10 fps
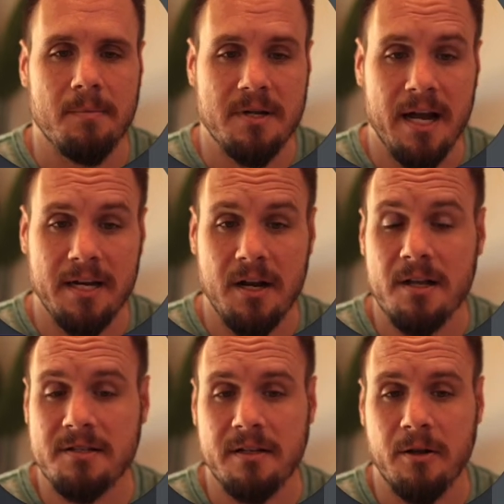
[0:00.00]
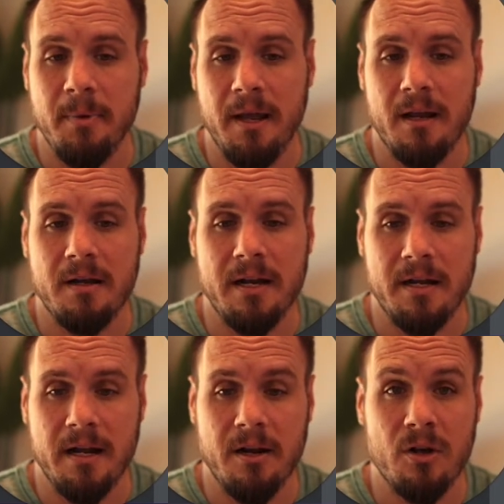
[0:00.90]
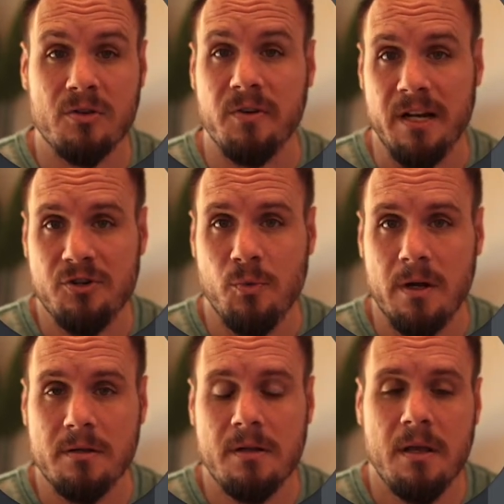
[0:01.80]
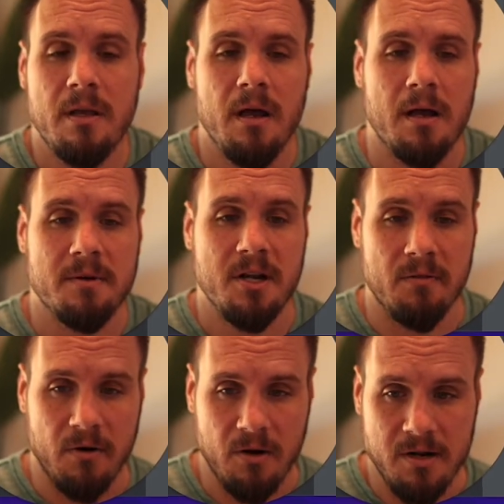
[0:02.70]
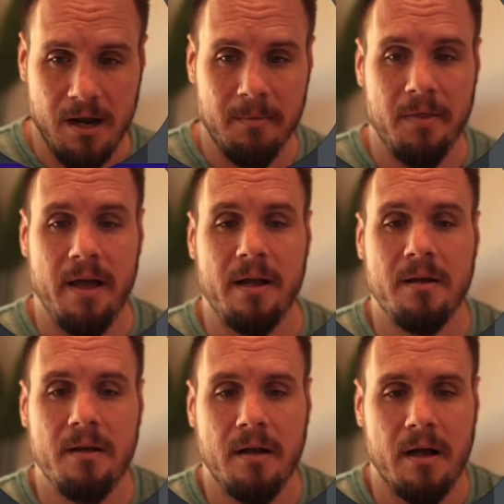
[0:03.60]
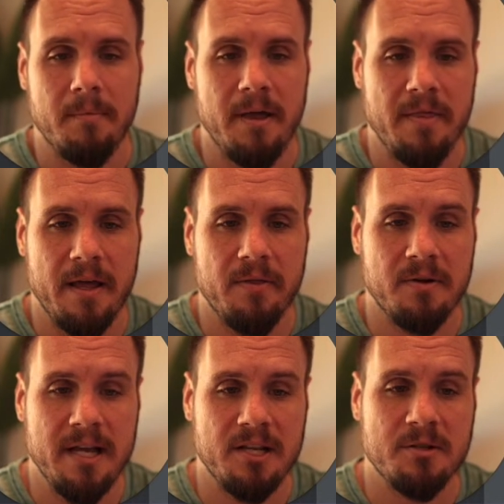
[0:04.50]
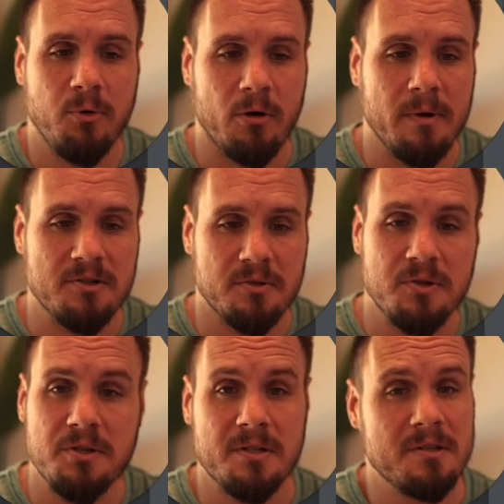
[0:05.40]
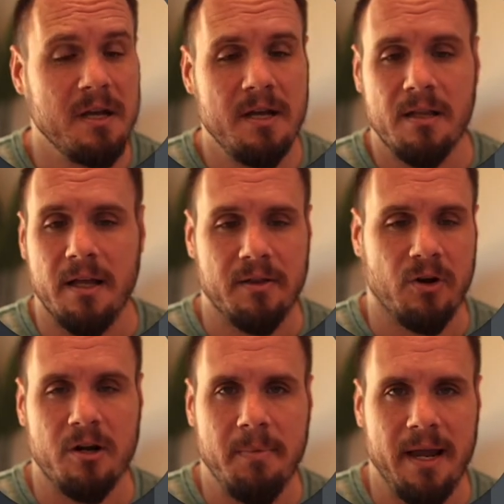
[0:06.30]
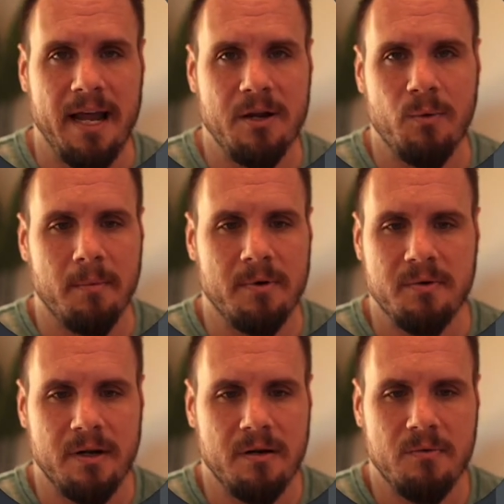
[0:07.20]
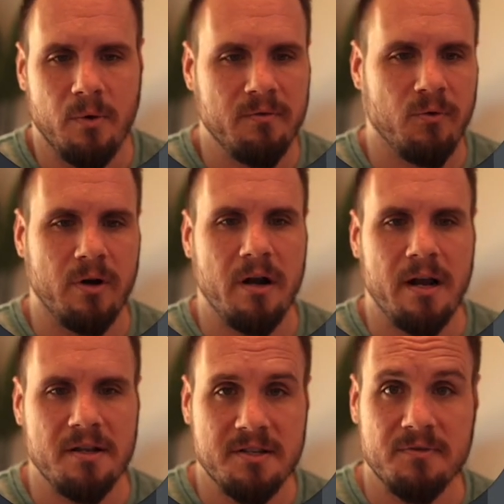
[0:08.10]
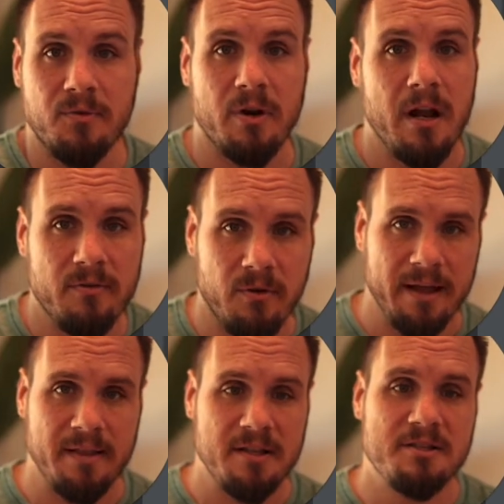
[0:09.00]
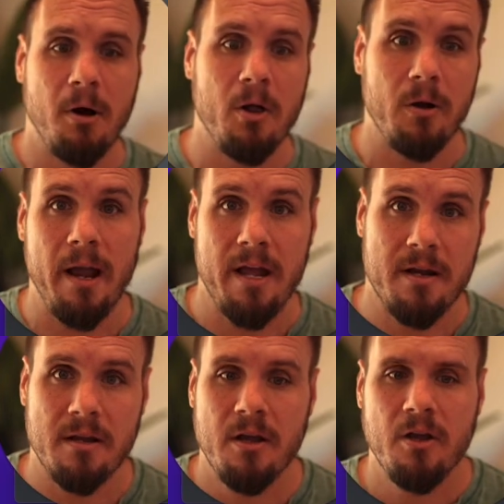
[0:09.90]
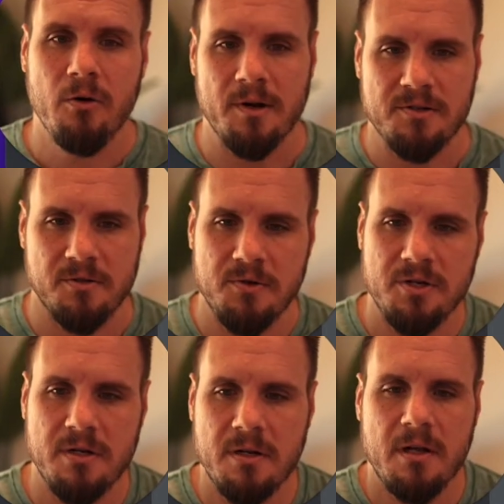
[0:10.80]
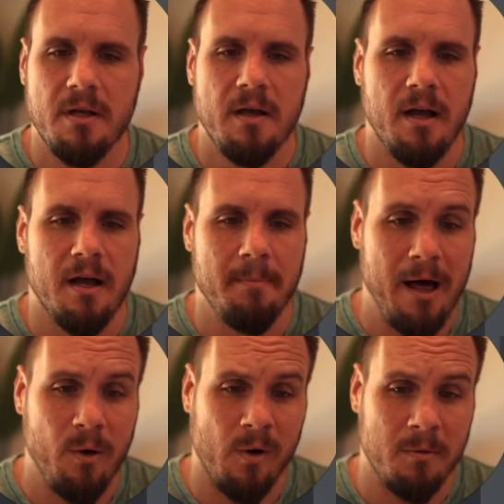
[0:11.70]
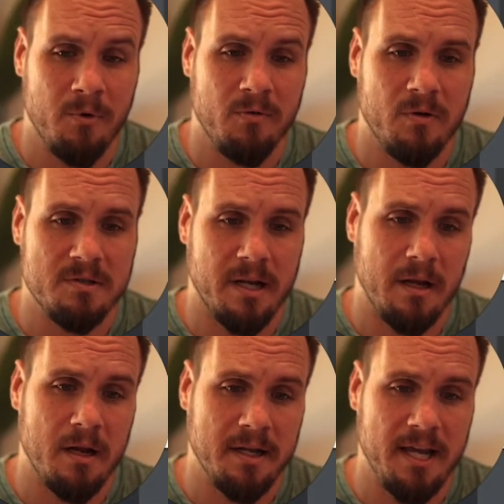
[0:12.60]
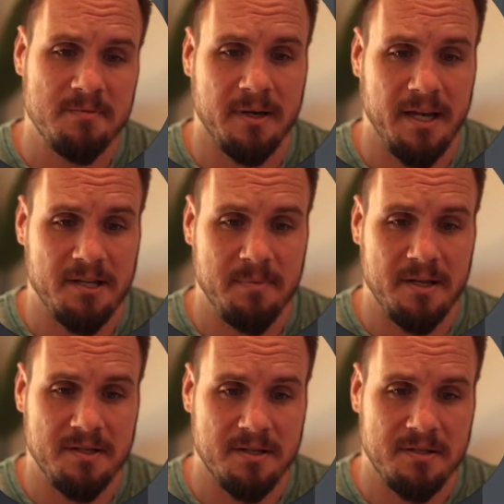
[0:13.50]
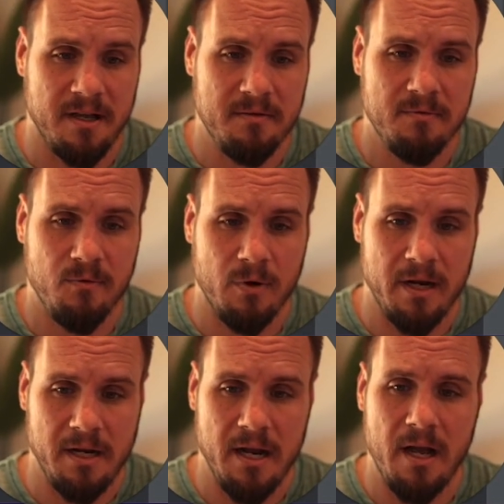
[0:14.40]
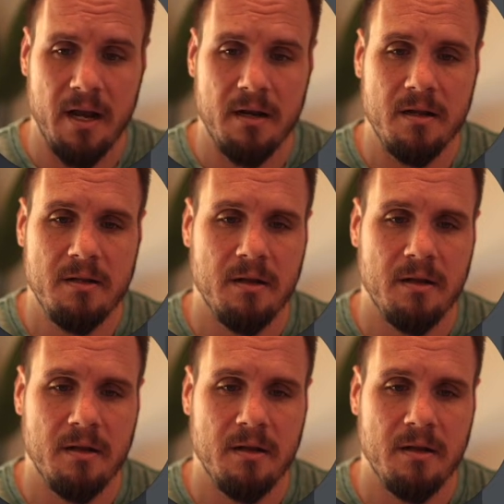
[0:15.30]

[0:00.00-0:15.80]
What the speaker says: Diagnostic, they're paying $99 for each one to cover our time on that. And then their tech support resolutions, they're going to pay anywhere between $149 and $649 for that smaller end resolution. Malware removal is on a case-by-case basis at $499.